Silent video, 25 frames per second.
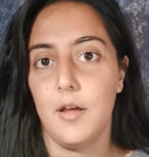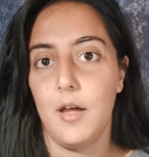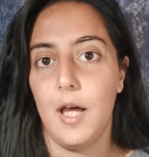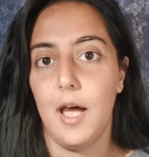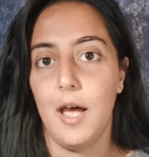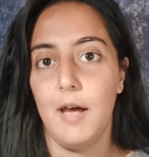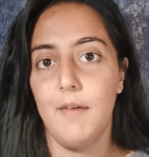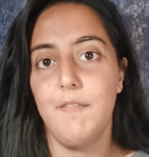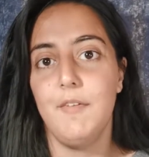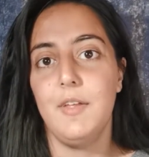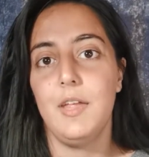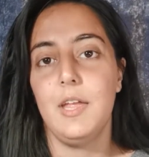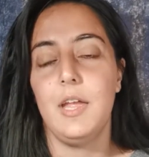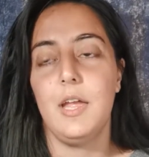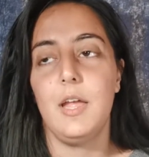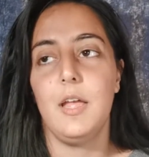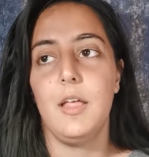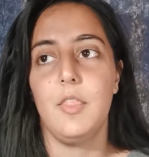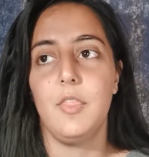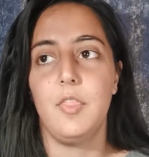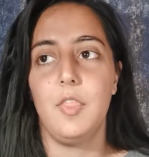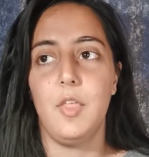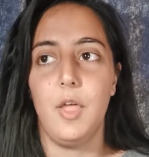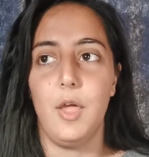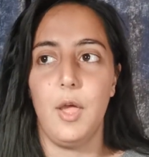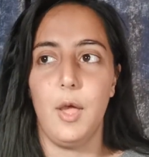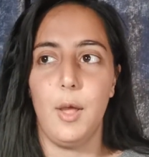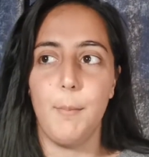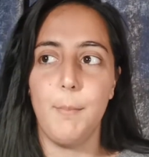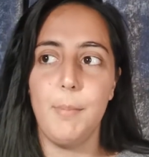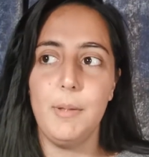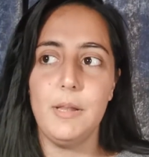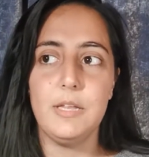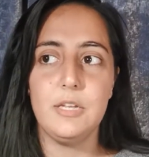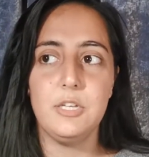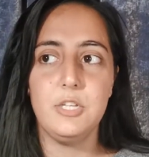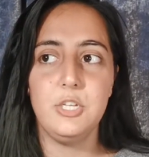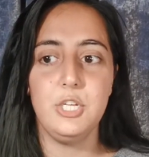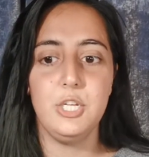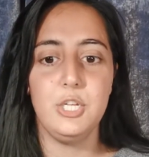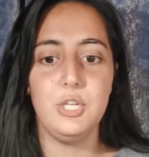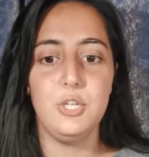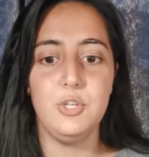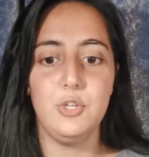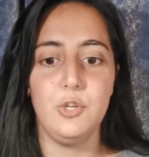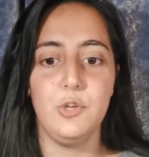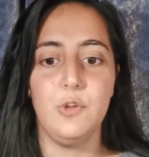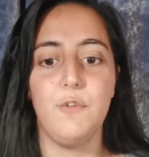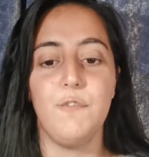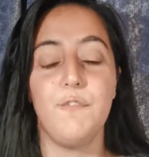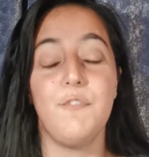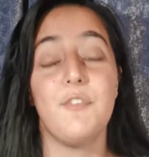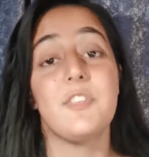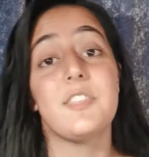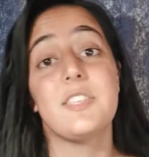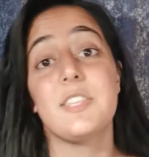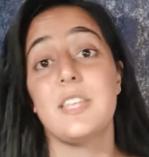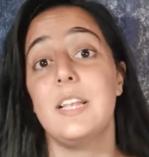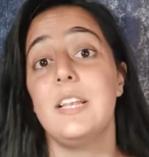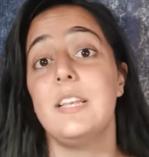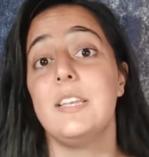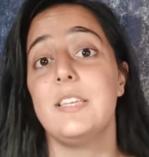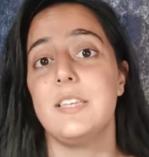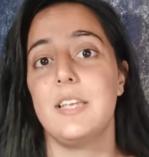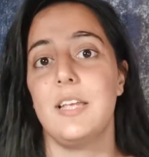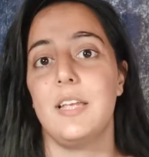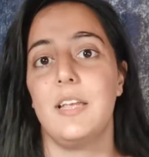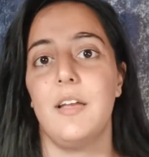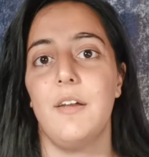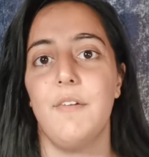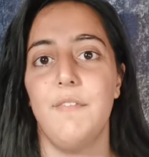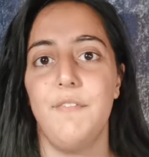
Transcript: having the ability to facilitate